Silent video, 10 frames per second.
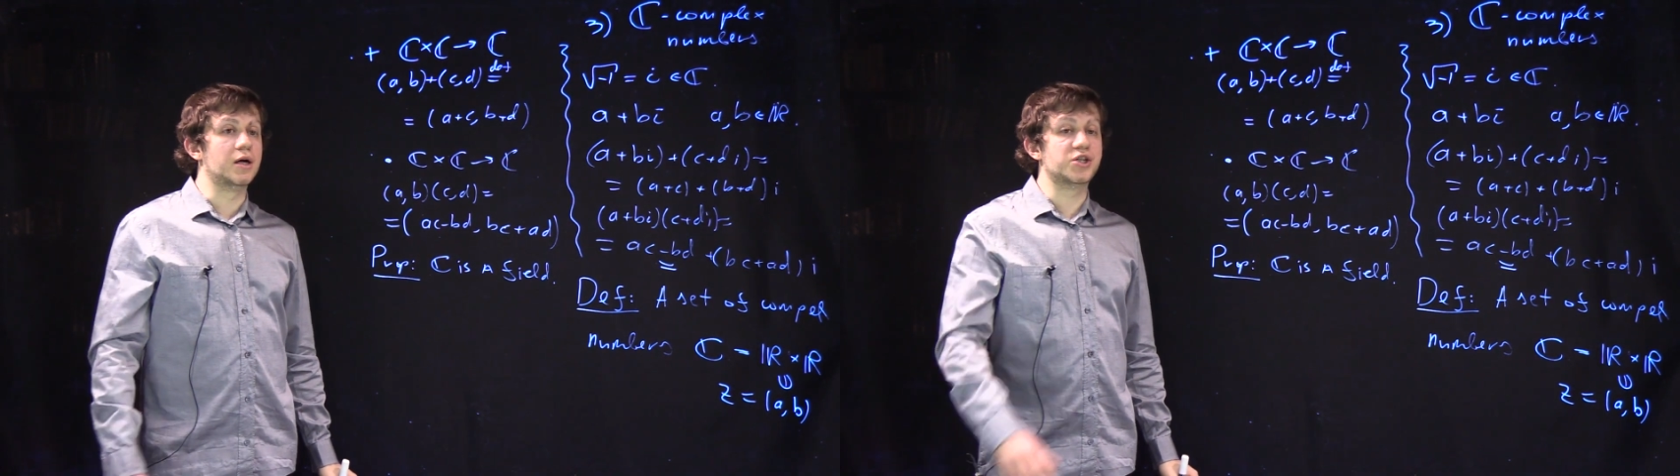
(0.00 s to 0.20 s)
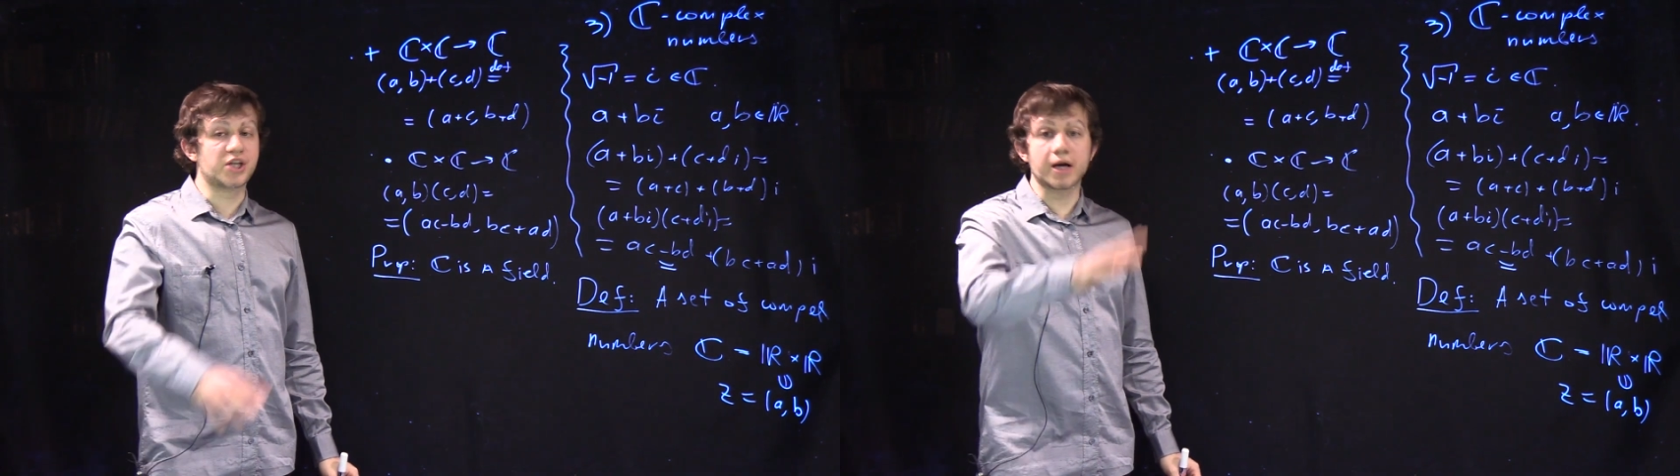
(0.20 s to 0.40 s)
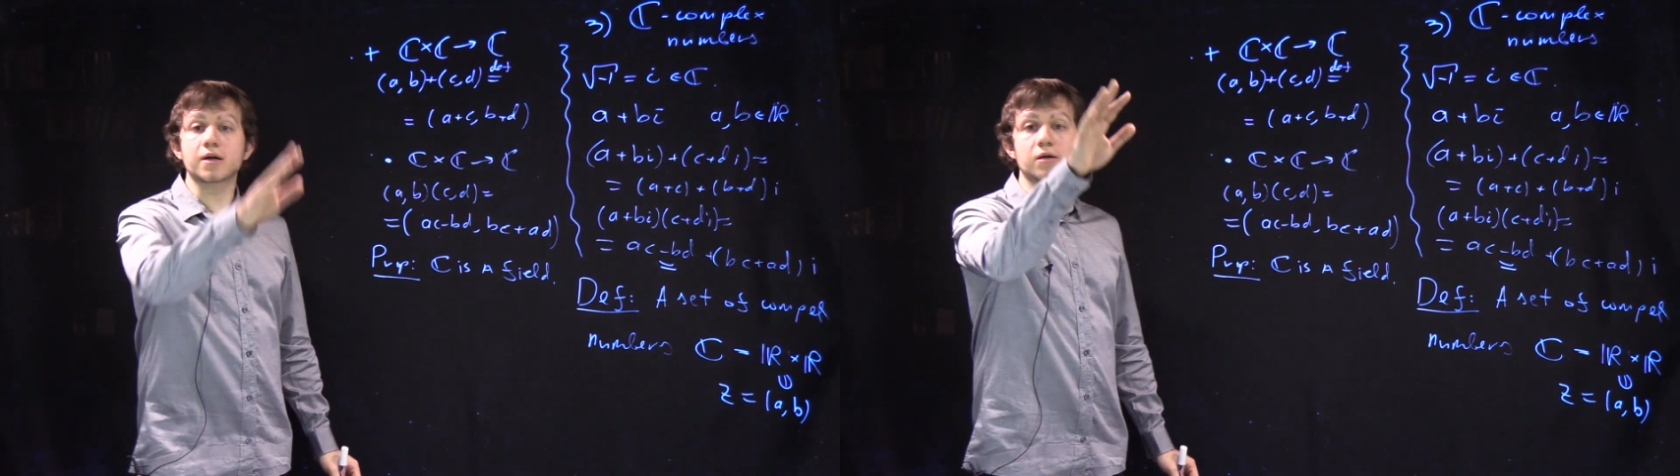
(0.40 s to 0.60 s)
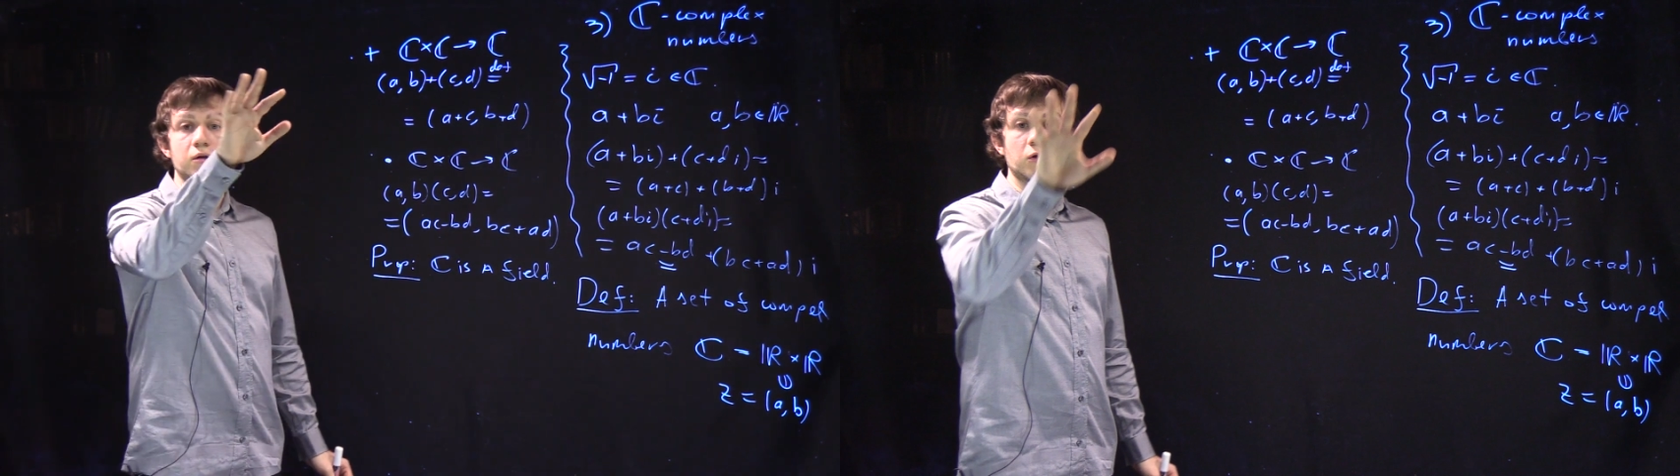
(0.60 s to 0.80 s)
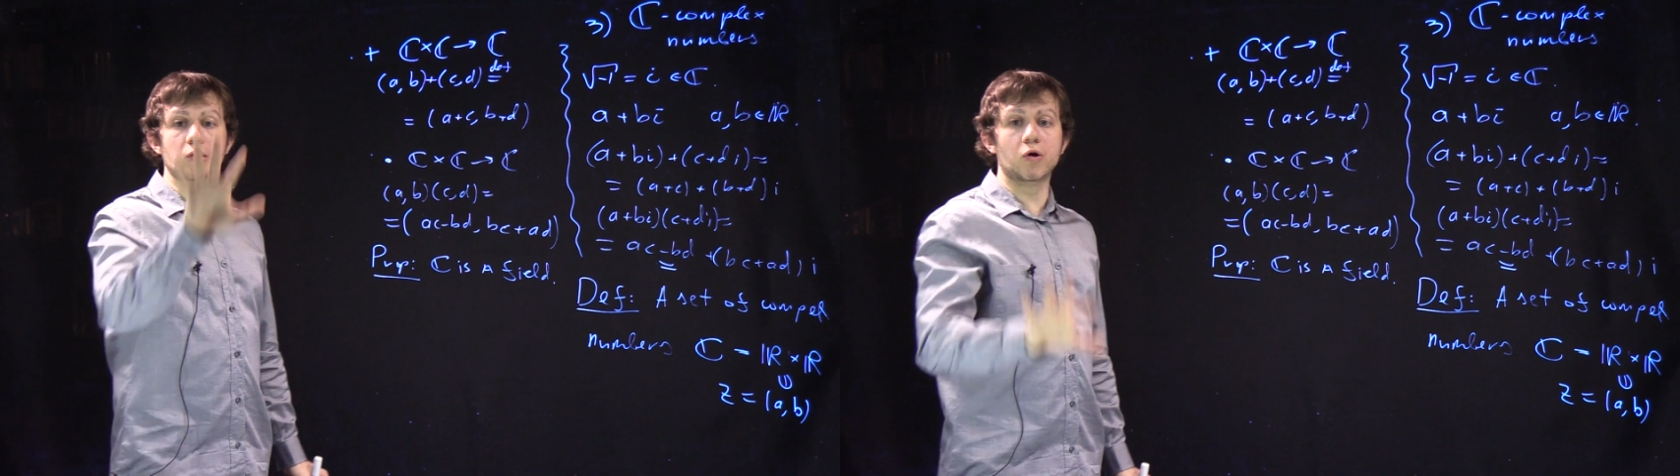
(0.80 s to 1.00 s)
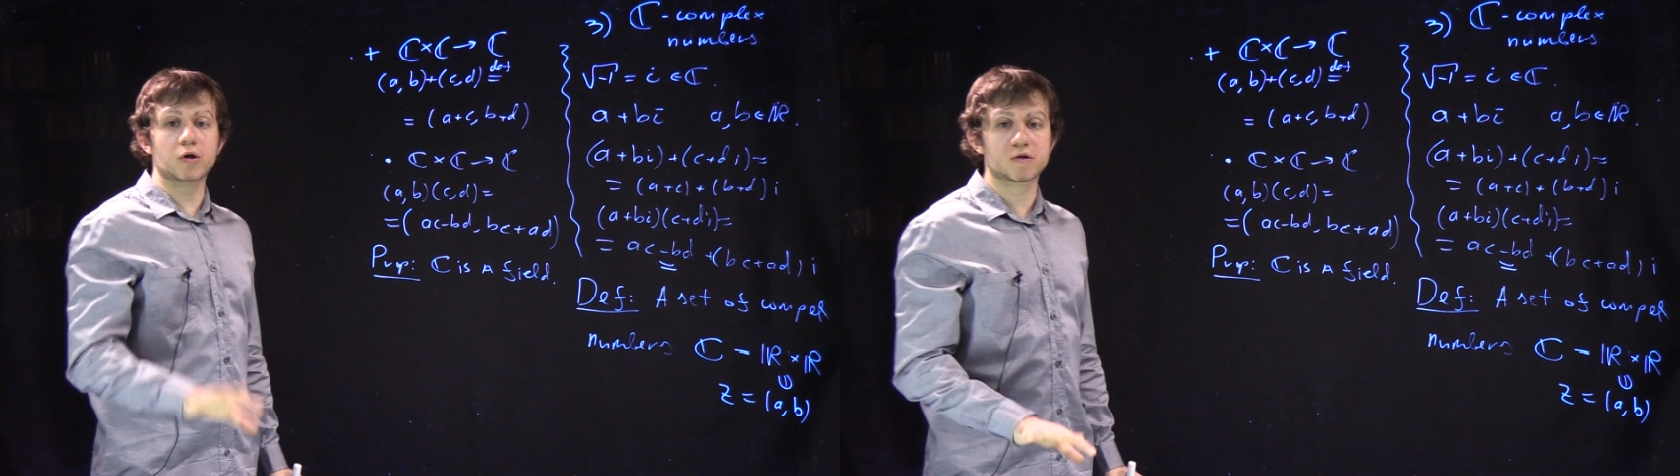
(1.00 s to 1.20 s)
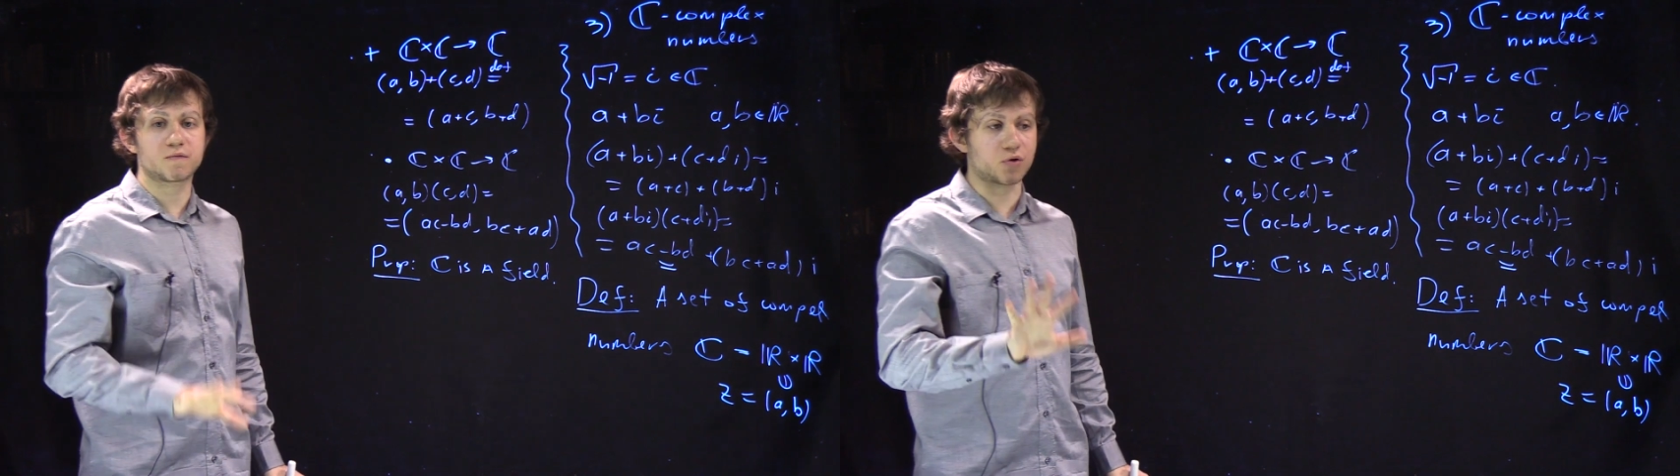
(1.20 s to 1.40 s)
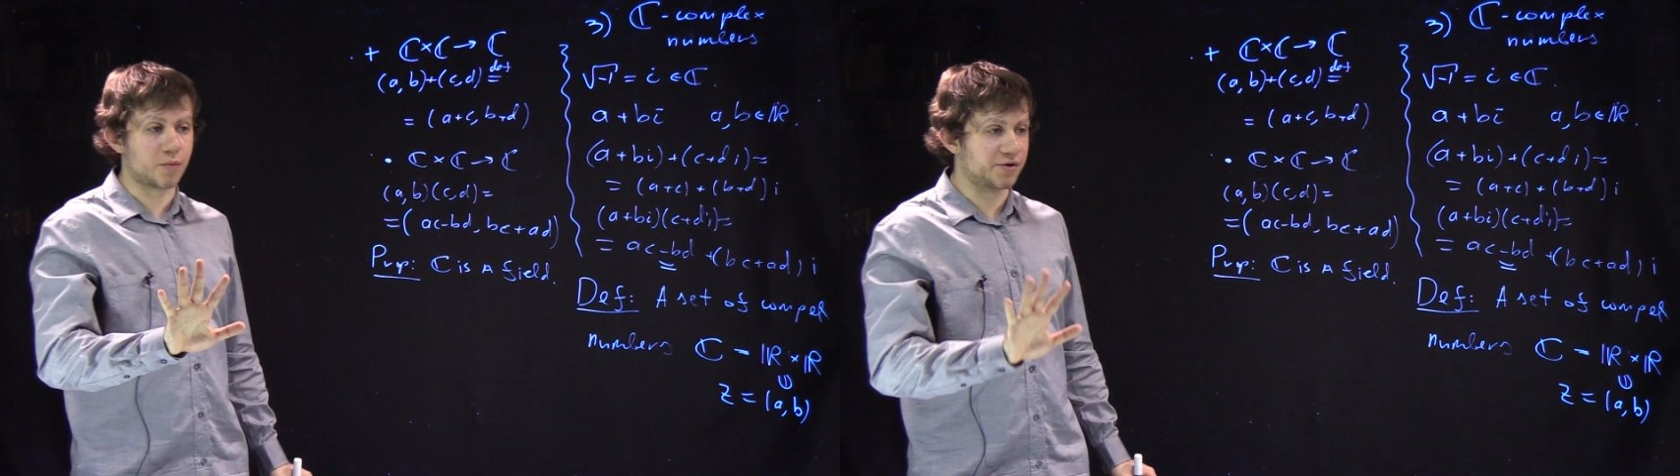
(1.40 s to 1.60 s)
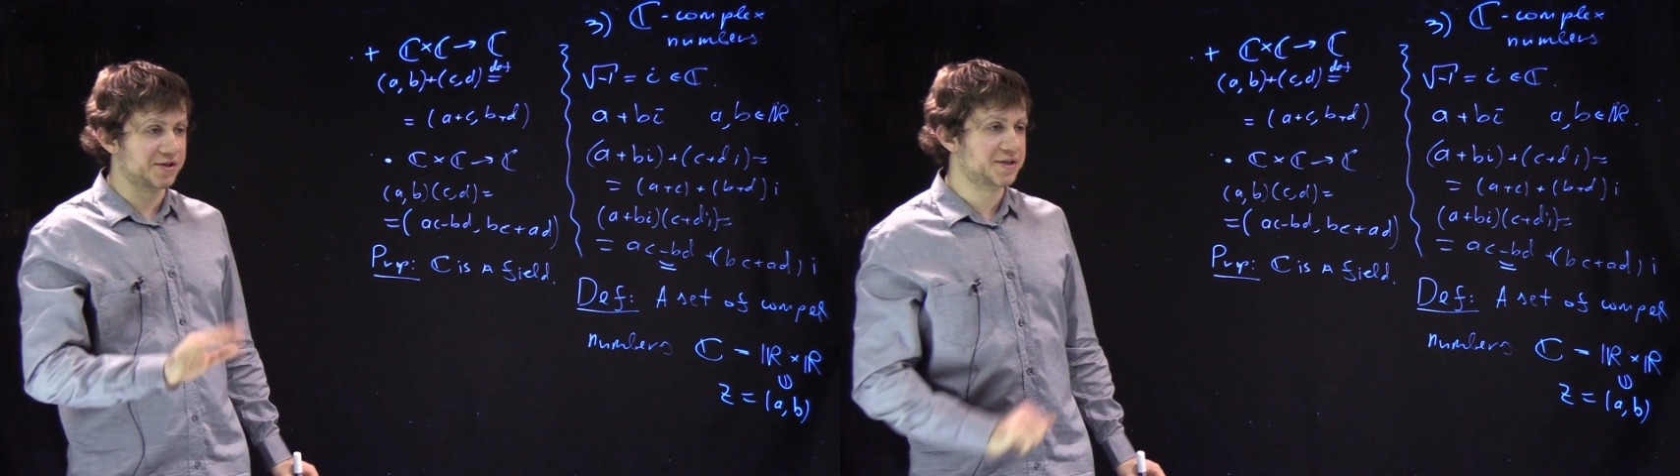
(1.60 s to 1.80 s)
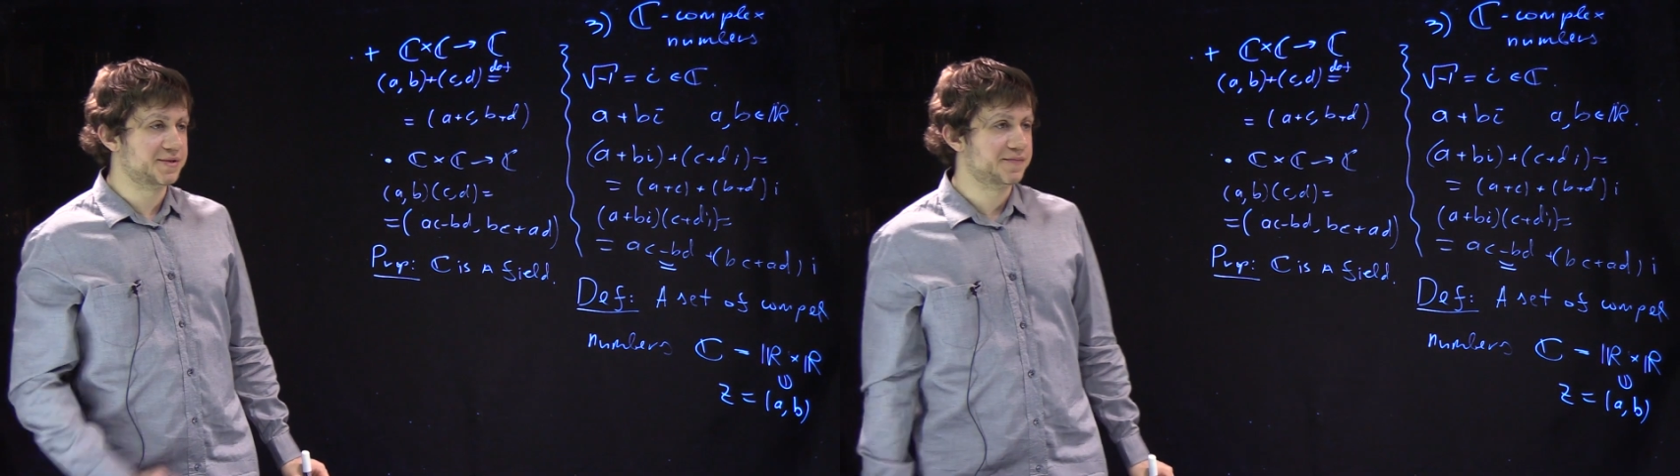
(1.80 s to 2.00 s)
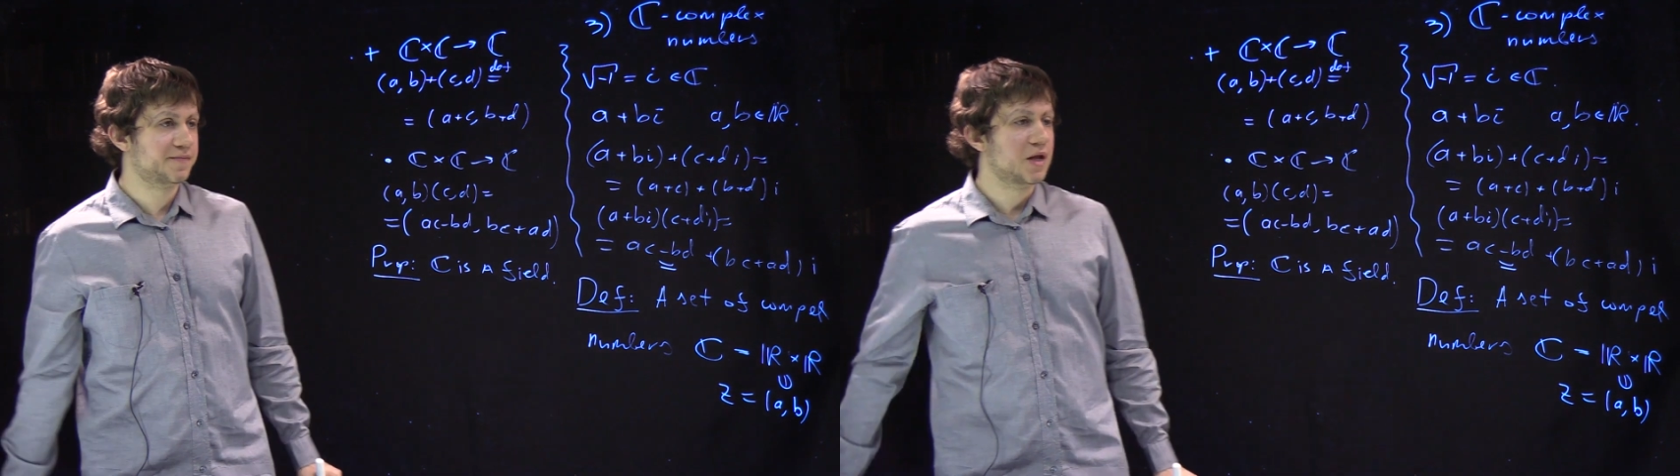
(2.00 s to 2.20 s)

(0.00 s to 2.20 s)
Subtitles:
check lots of properties.